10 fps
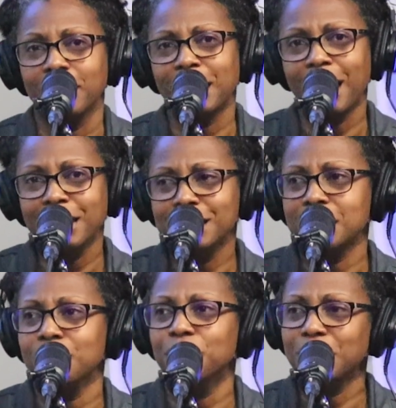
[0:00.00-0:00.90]

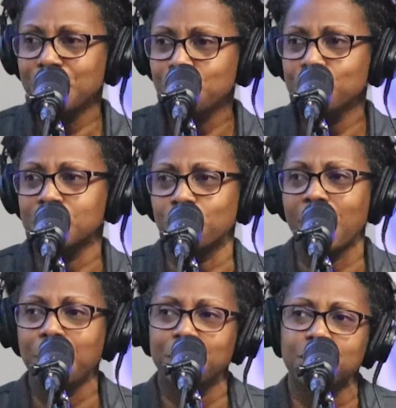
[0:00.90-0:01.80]
guidance and videos, and we're
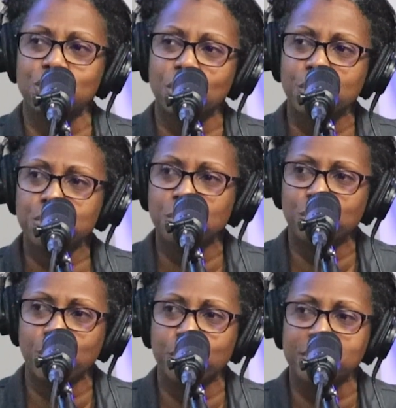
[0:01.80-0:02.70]
happy to share those with
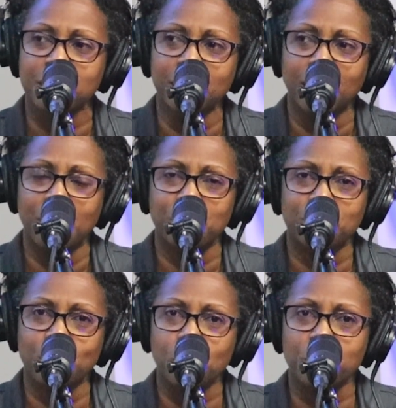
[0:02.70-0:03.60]
folks.
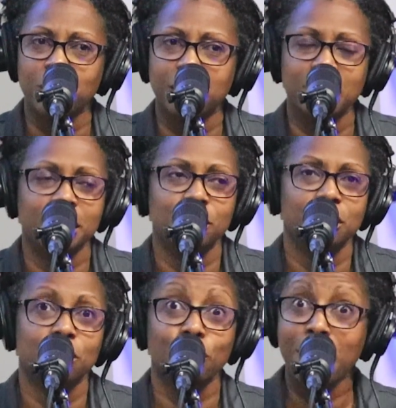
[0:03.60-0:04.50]
We've incorporated it into
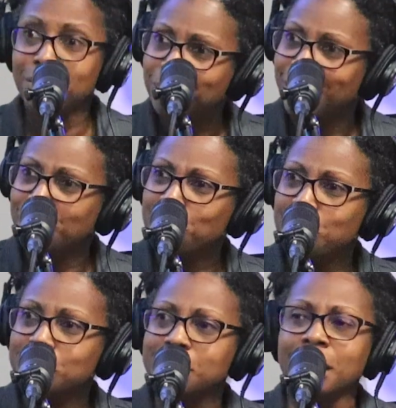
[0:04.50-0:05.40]
the driving
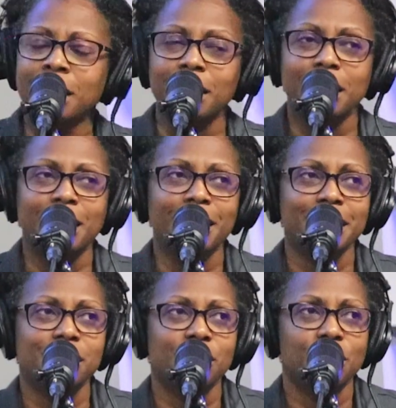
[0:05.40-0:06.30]
manuals.
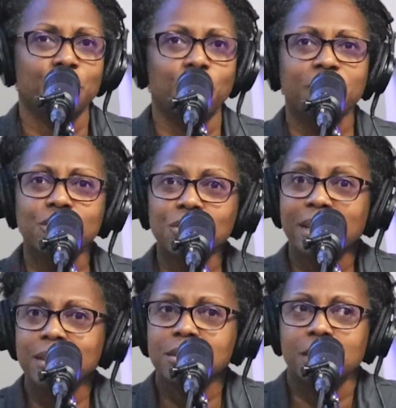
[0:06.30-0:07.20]
And so once you
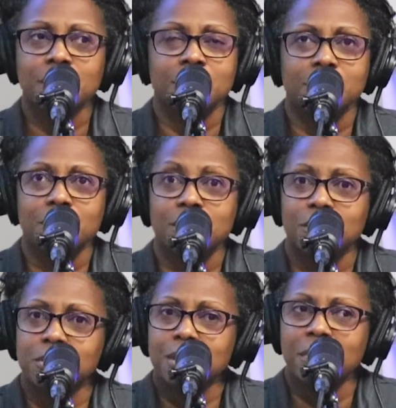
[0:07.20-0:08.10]
get to
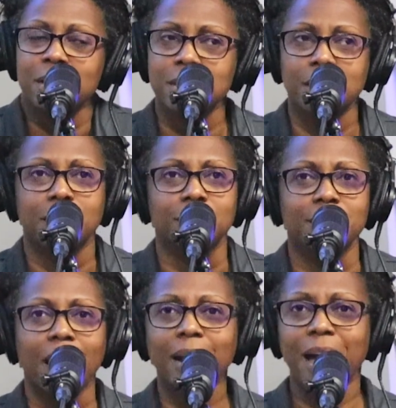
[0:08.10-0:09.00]
use them, I think
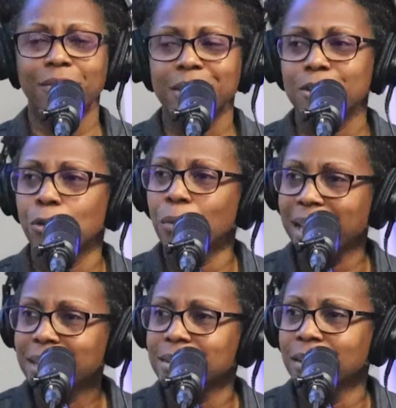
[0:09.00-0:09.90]
not having to
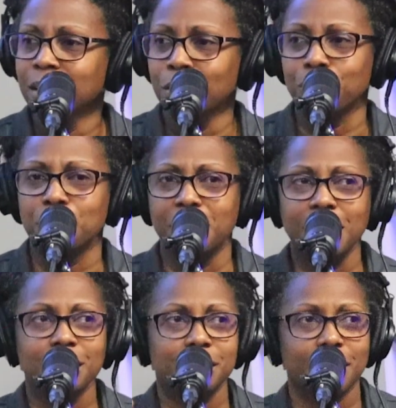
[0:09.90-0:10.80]
wait for
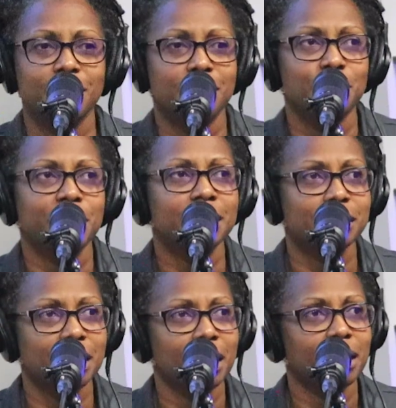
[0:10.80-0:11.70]
me is kind of the
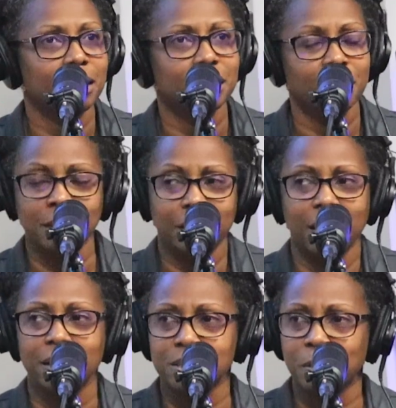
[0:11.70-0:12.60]
biggest thing.
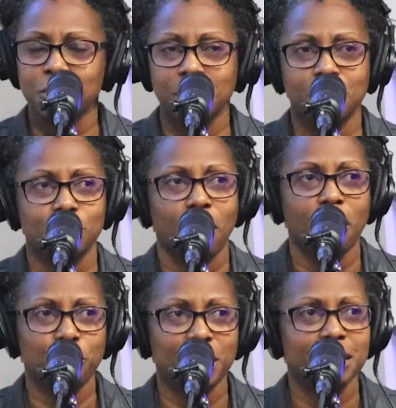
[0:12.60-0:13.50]
Again, especially in those
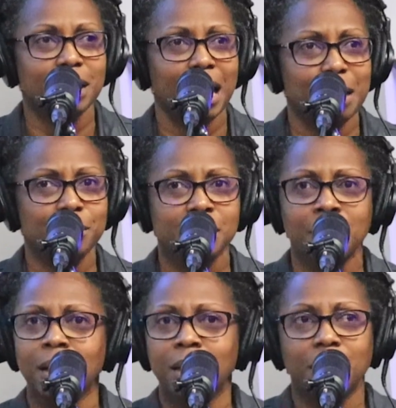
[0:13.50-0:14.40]
off-peak times,
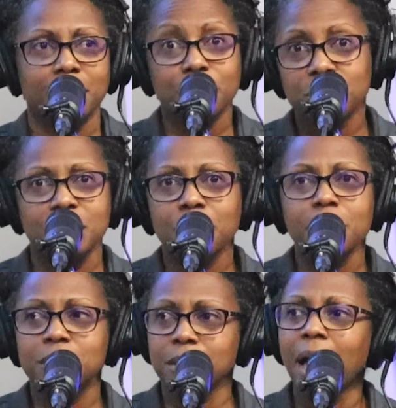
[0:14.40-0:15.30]
there's
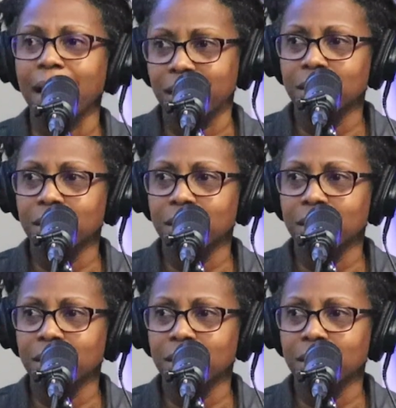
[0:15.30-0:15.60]
zero delay.